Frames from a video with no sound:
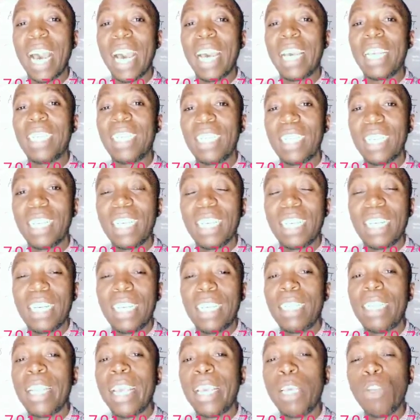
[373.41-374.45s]
and
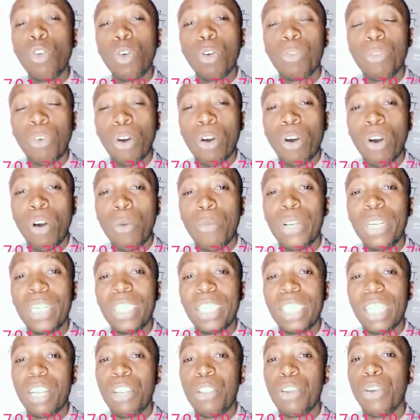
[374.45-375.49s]
they look for
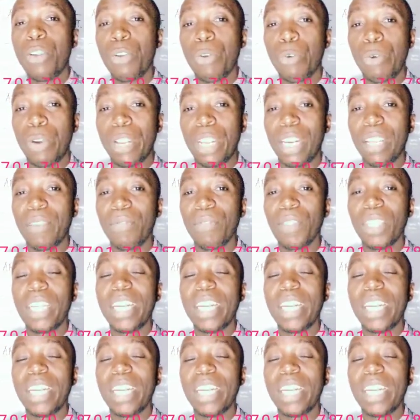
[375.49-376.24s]
hormones in your urine.